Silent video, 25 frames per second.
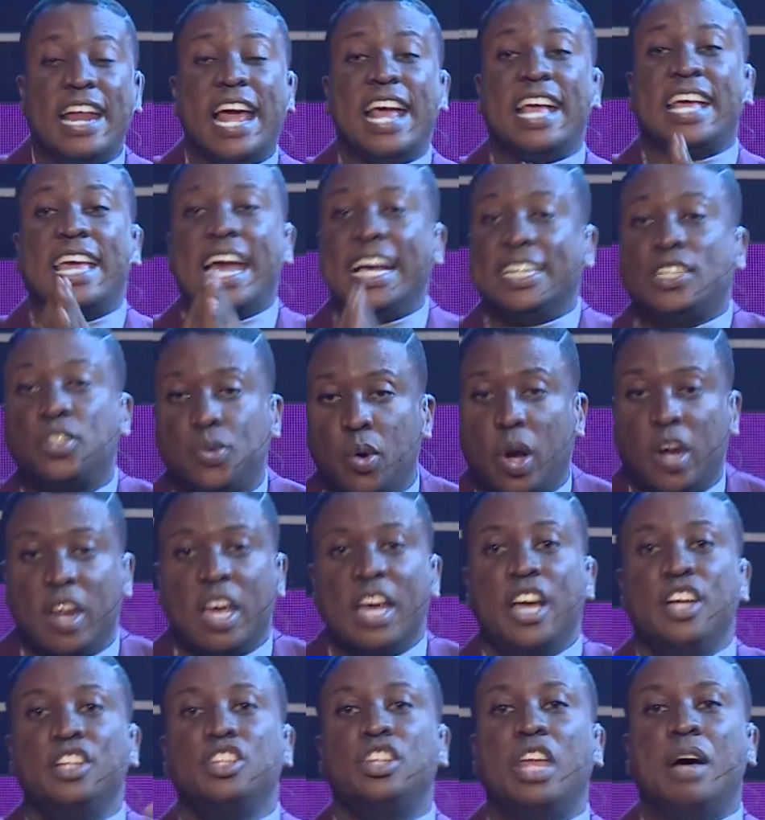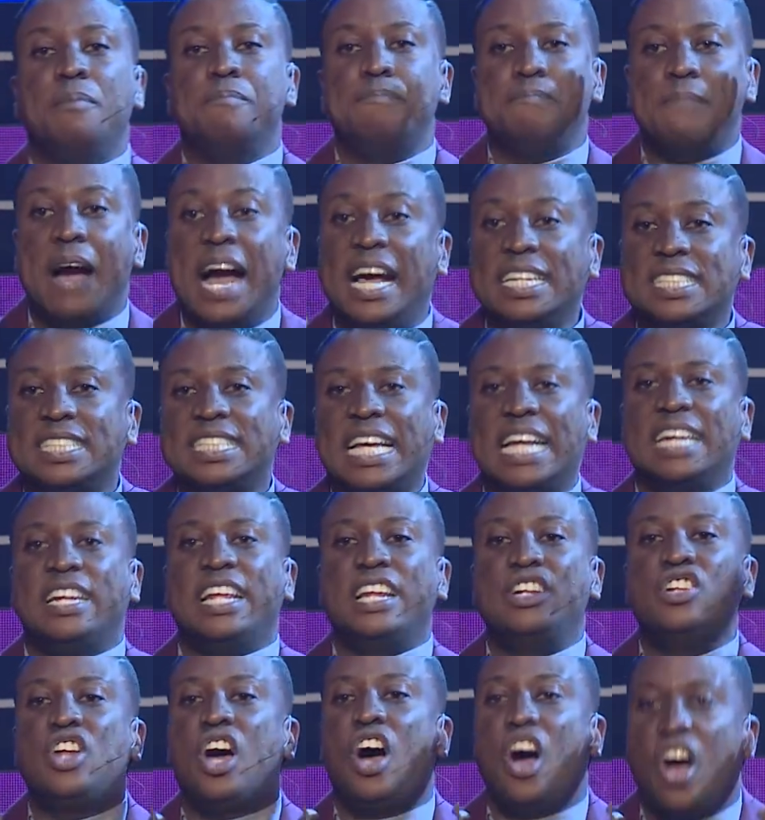And guess what? The master
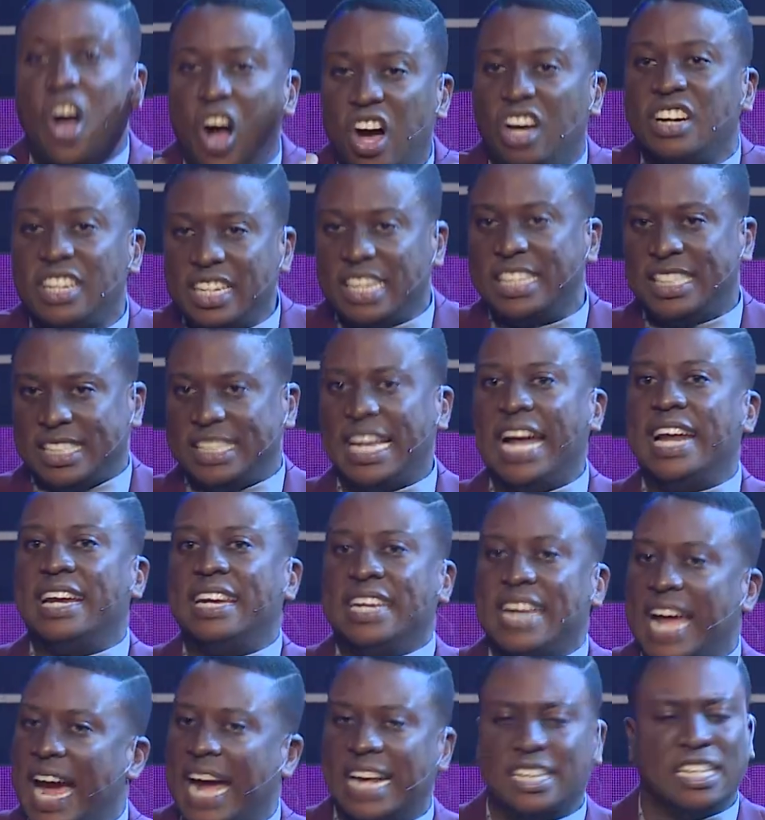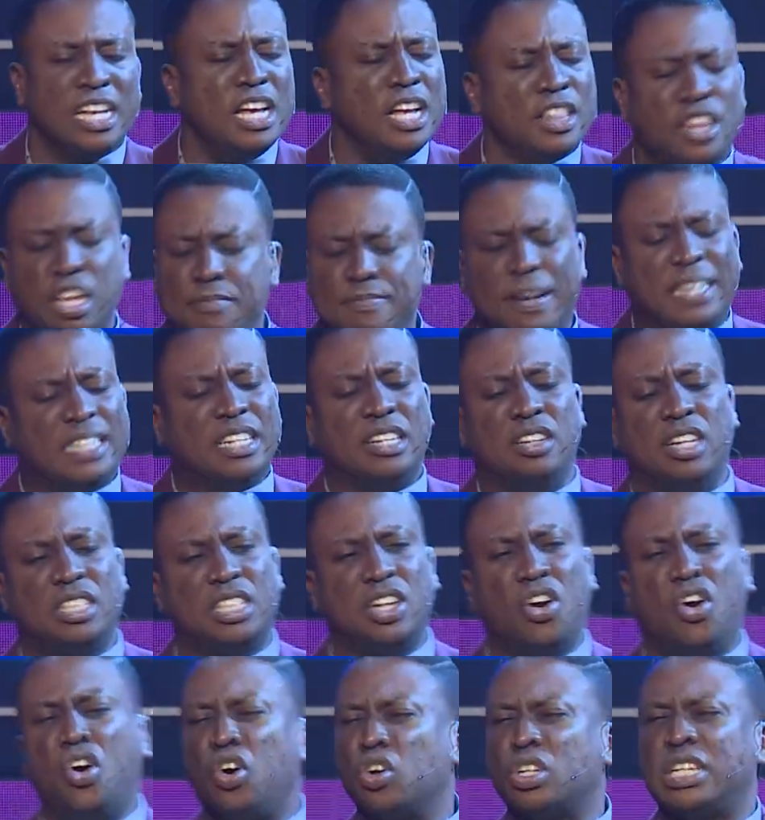did not understand that. The master did not
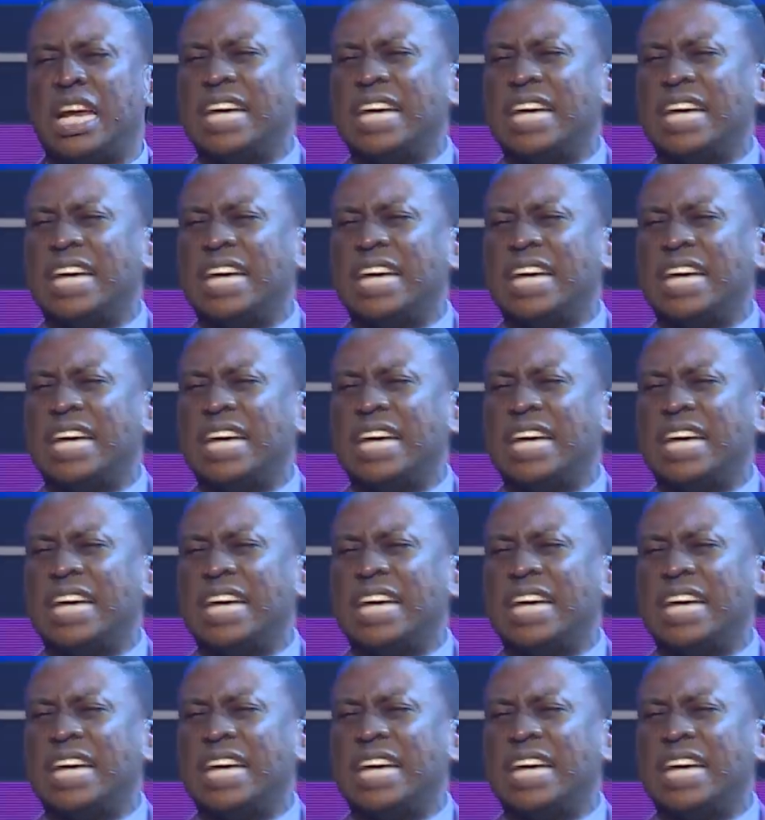say, oh,